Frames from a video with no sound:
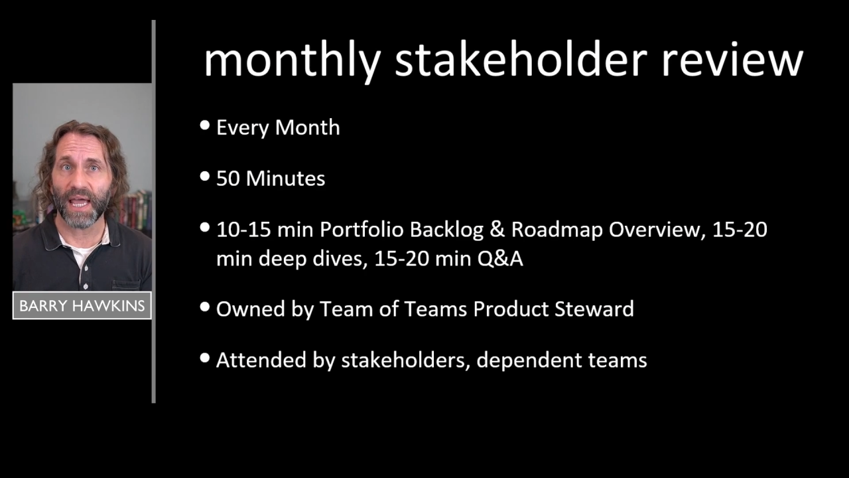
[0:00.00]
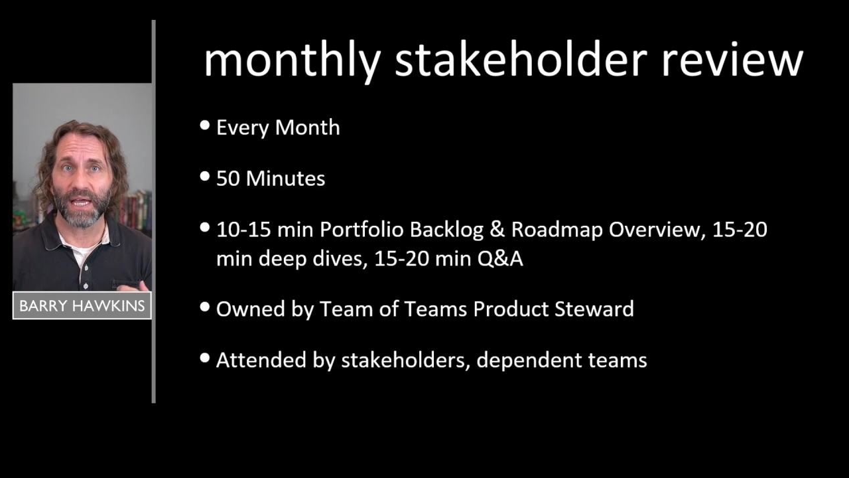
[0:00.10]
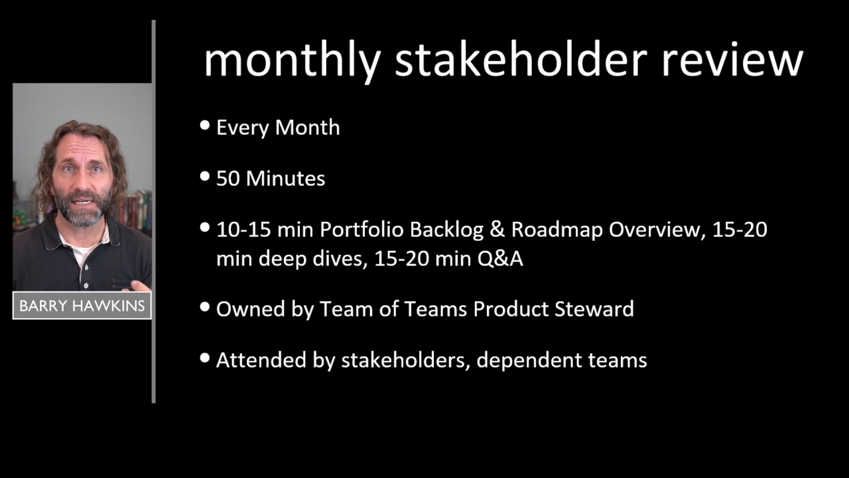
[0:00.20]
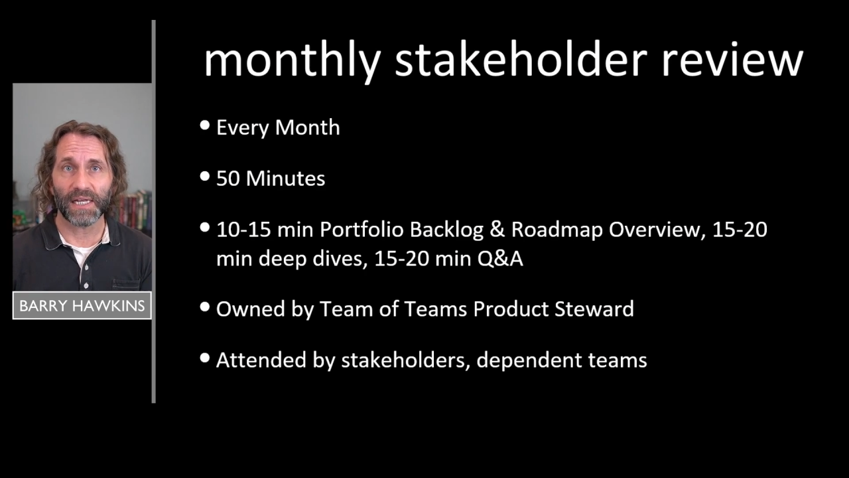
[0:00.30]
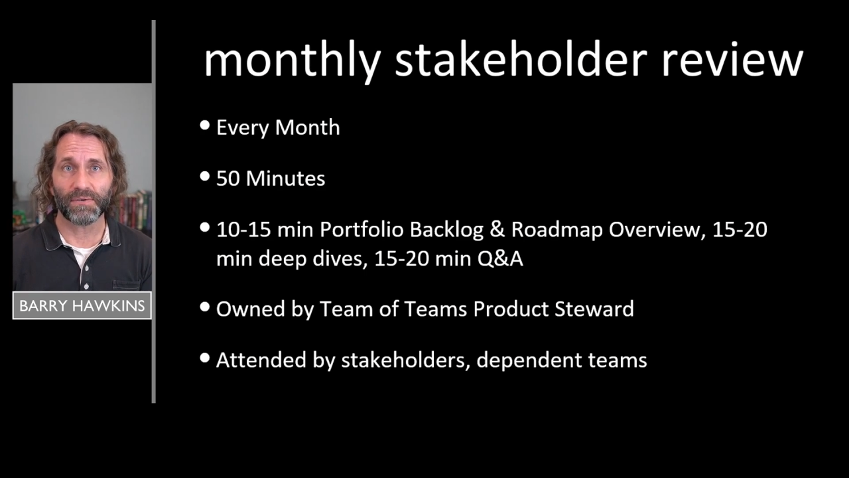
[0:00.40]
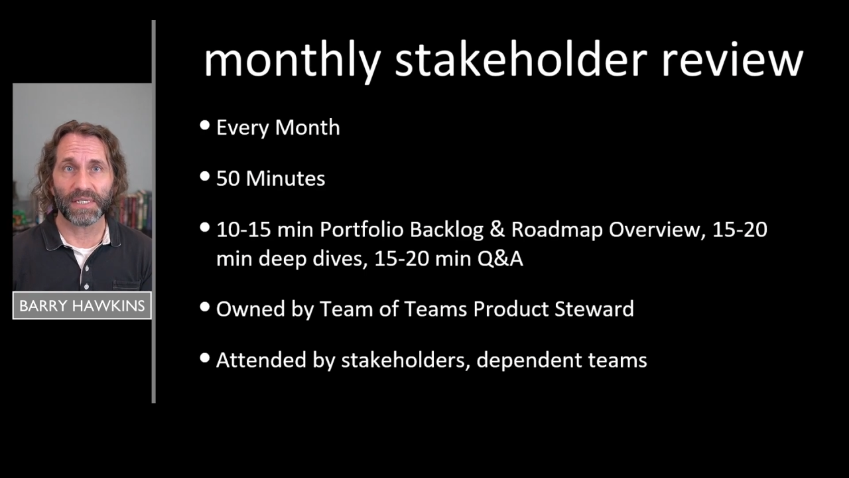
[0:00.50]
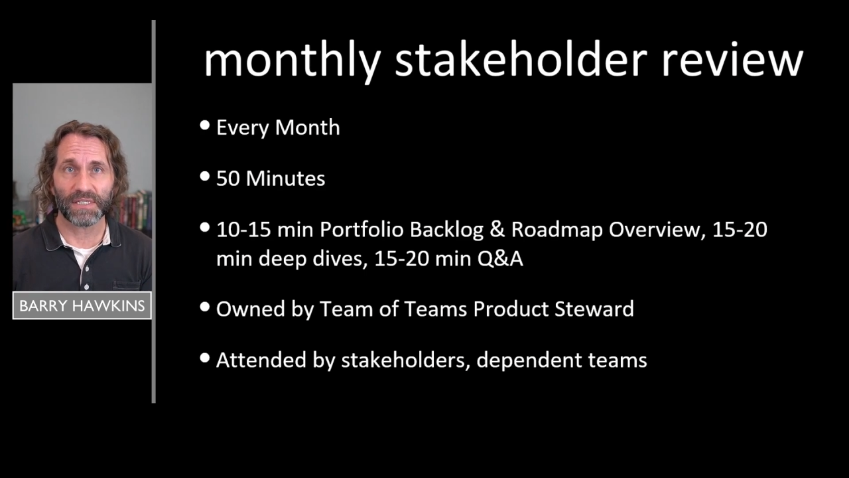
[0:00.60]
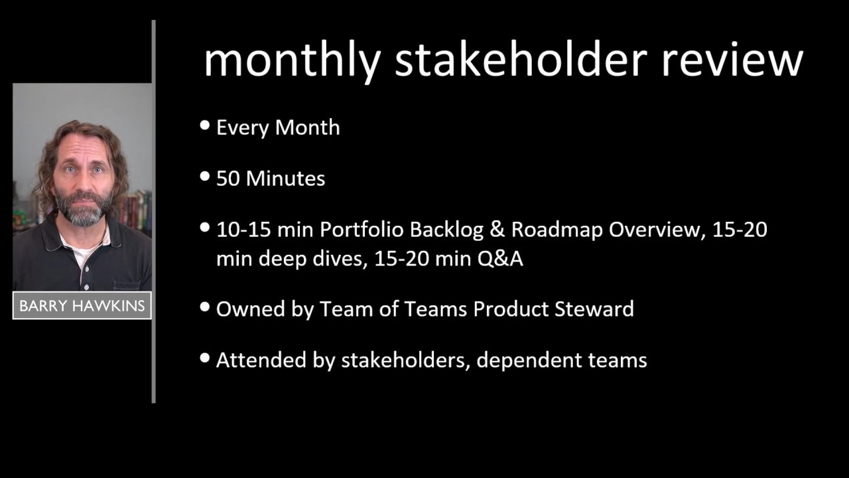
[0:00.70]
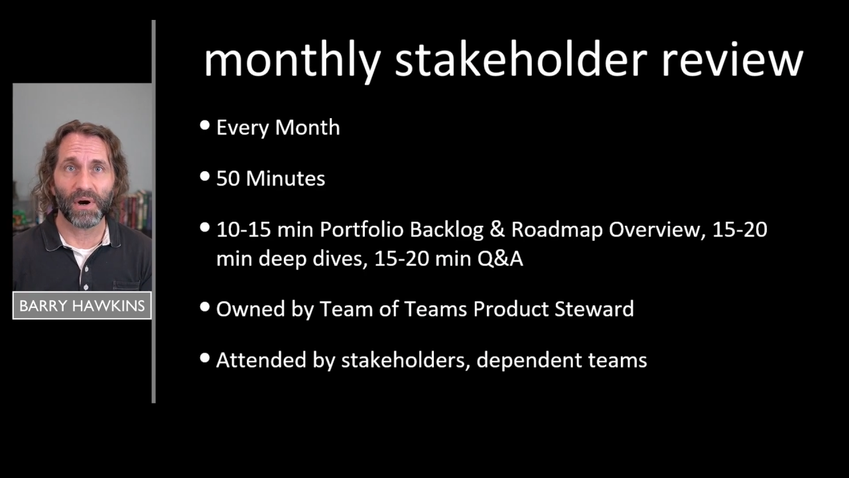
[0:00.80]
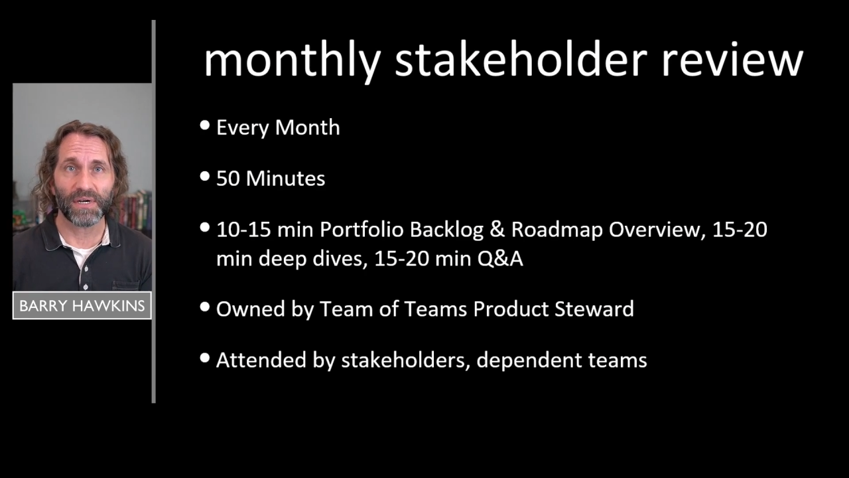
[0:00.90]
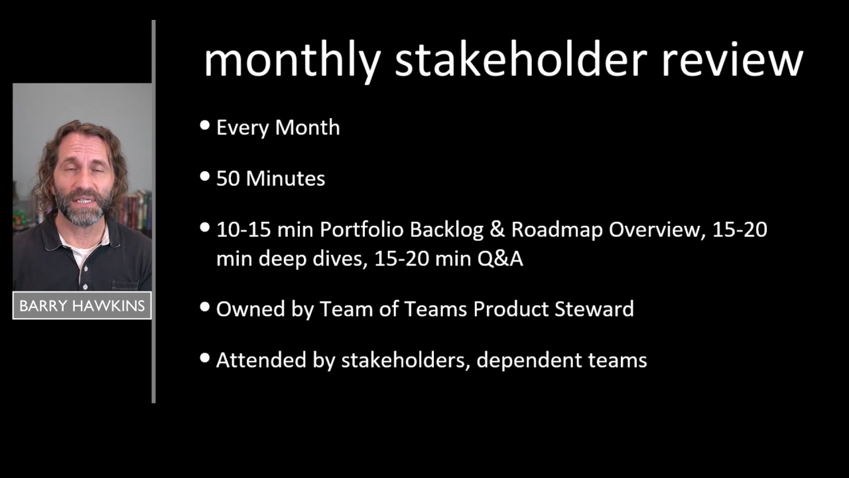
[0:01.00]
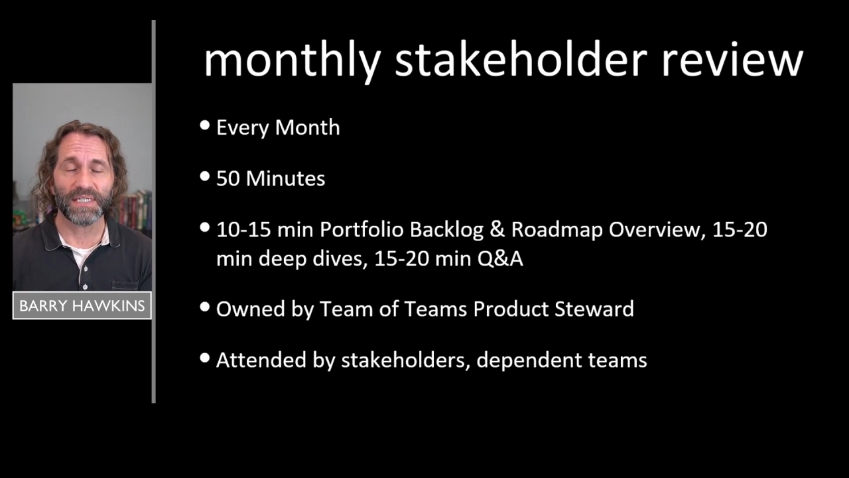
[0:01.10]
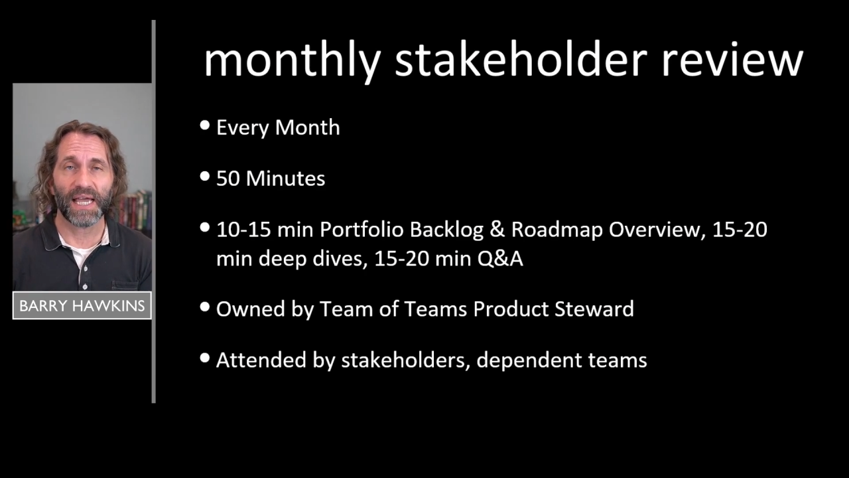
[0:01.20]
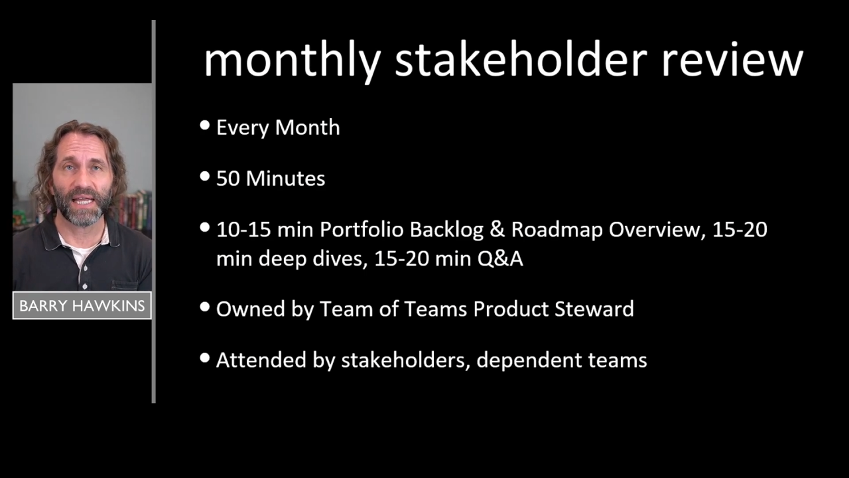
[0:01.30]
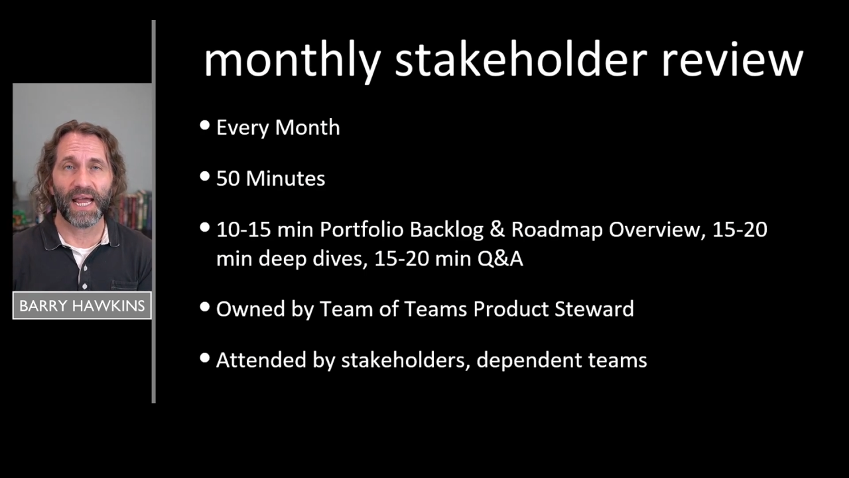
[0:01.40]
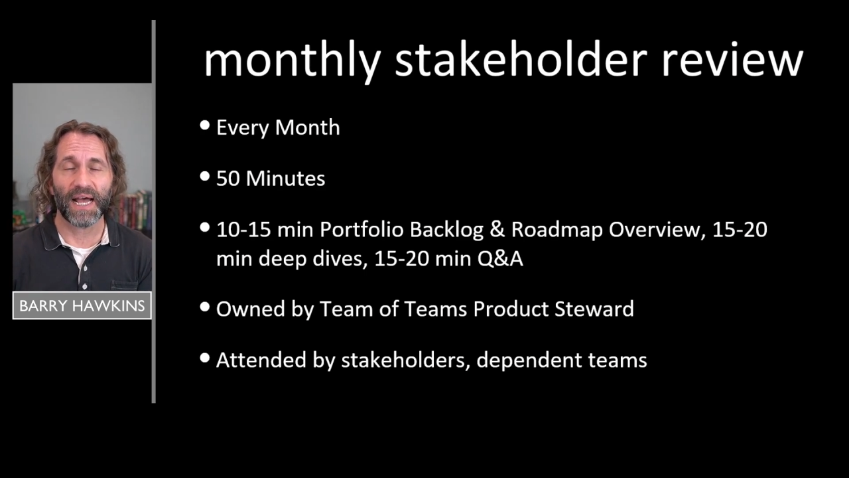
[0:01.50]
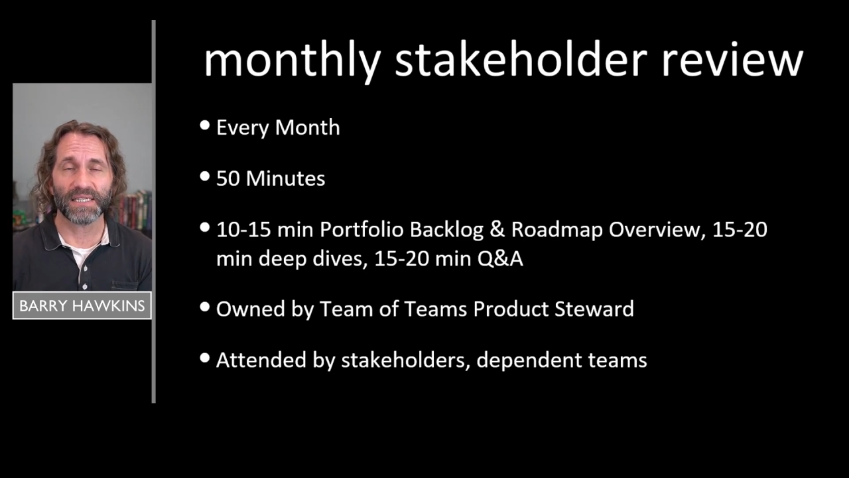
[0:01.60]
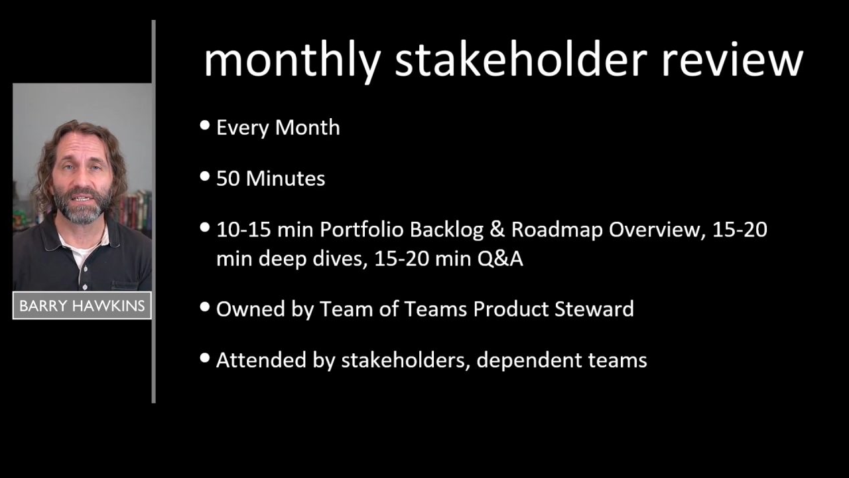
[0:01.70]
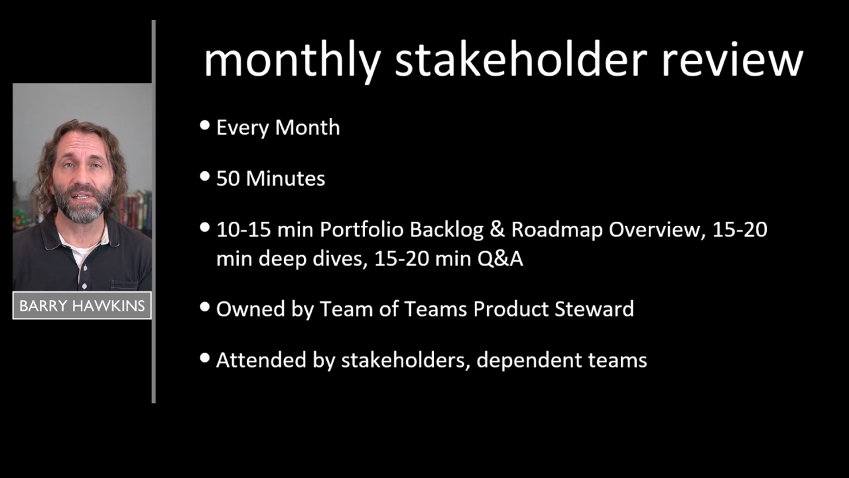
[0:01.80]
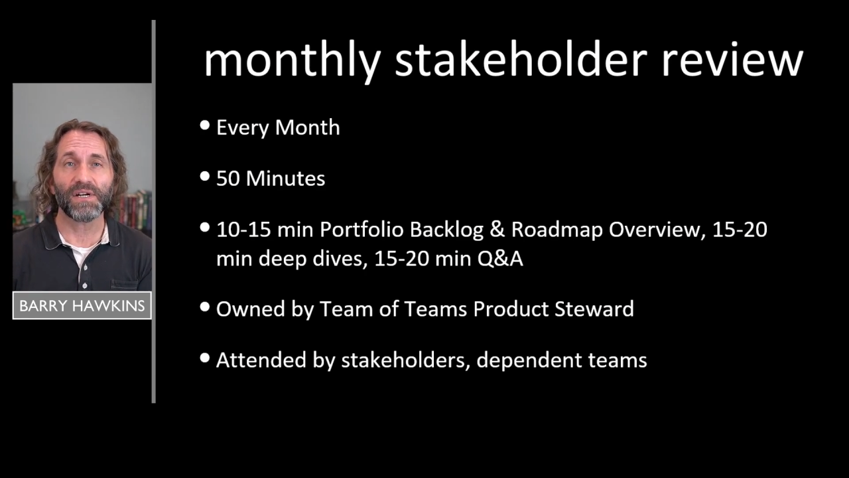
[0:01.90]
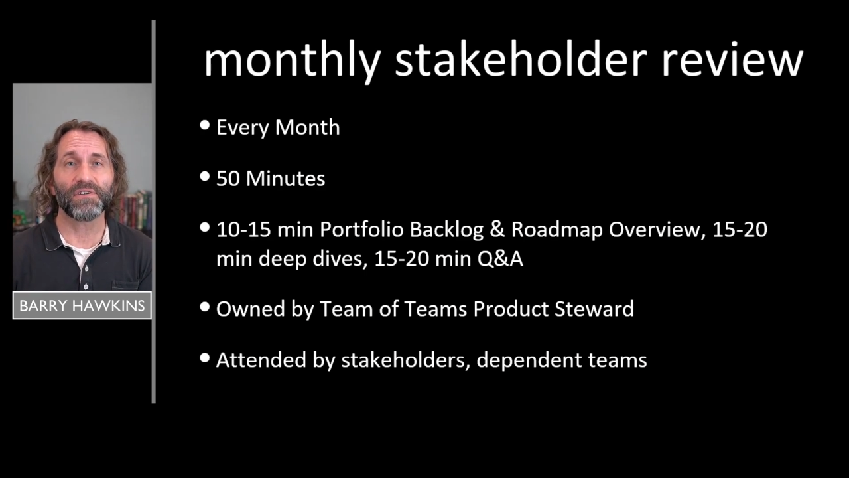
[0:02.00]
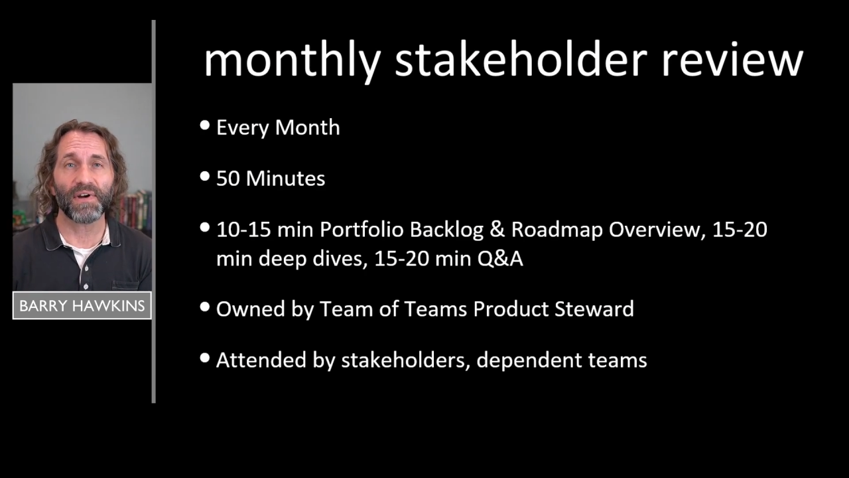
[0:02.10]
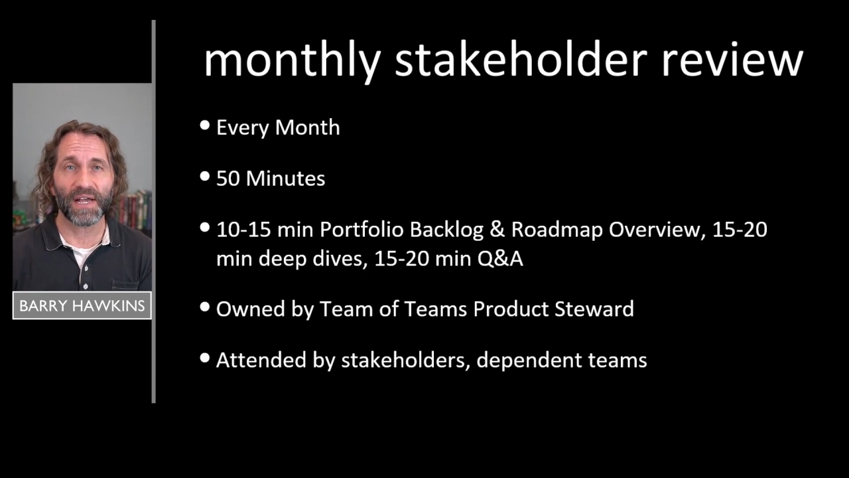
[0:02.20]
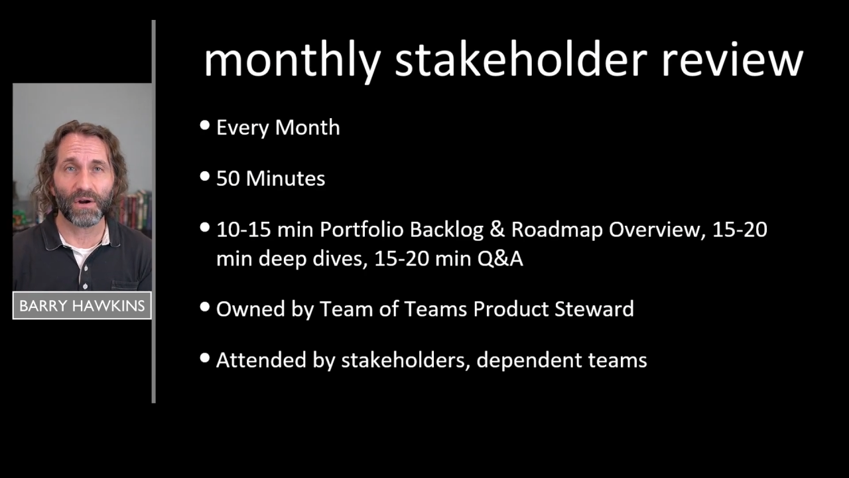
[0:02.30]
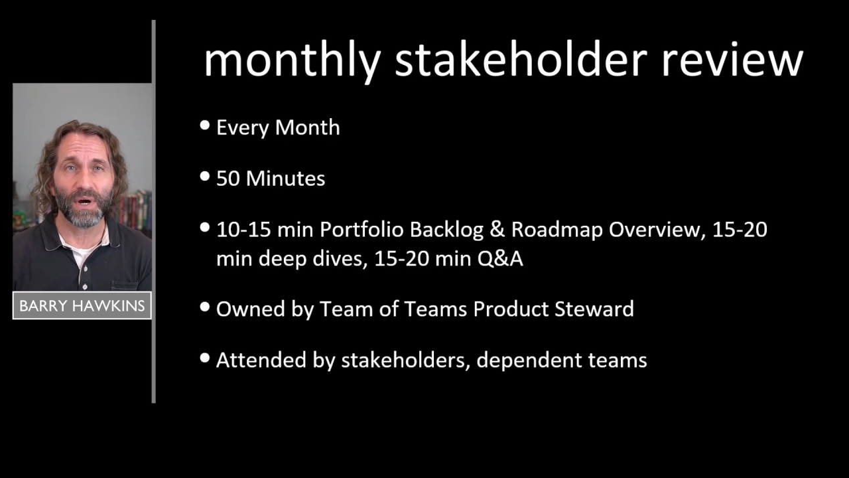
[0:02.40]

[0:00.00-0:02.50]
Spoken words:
and interested parties can ask clarifying